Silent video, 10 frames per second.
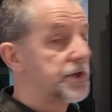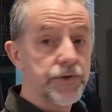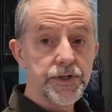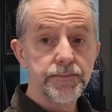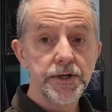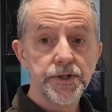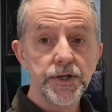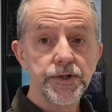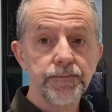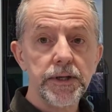any stretch of the
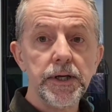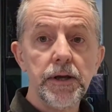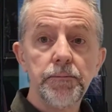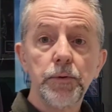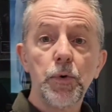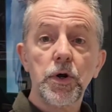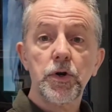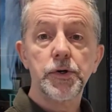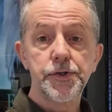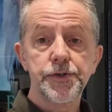imagination. But what
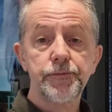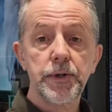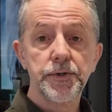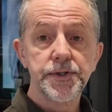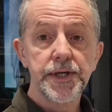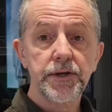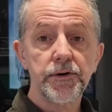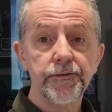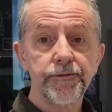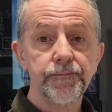costs have we got to take
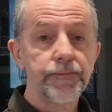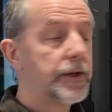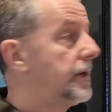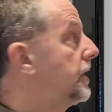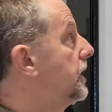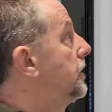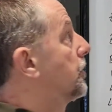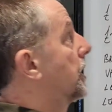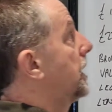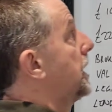off?
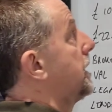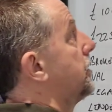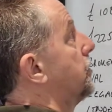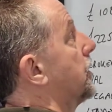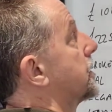Well, clearly we've